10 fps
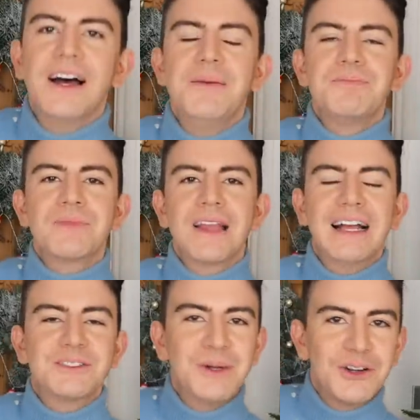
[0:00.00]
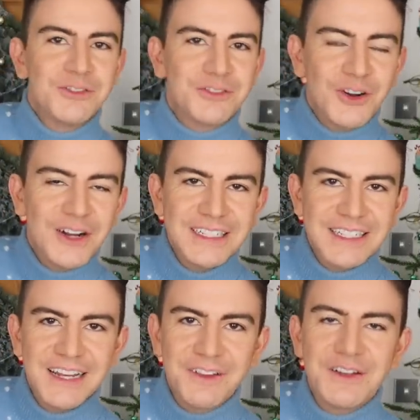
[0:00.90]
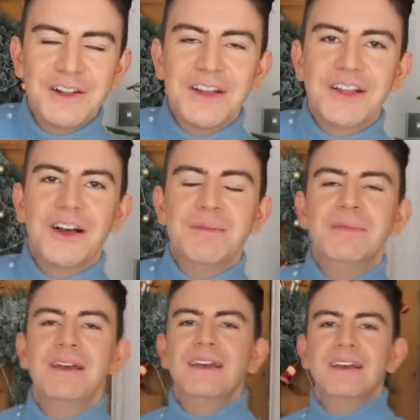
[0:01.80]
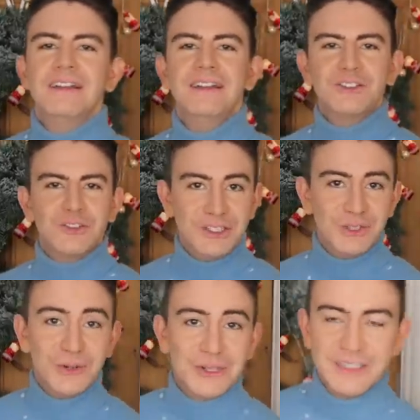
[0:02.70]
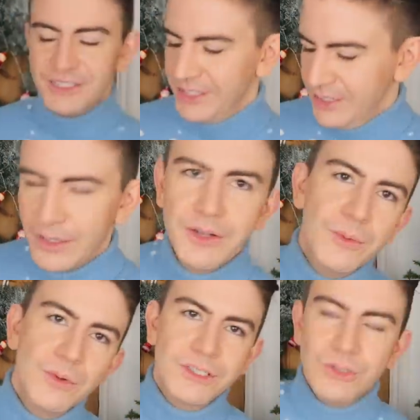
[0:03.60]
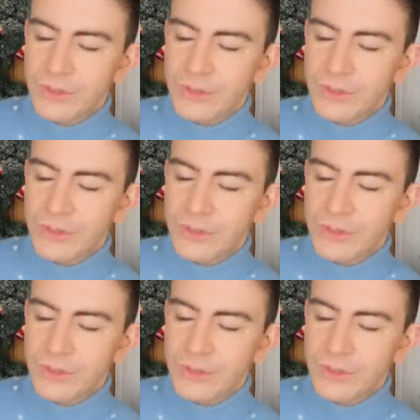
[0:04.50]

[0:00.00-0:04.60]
As we're on Friday, I feel like I'm literally talking to you. I know I'm always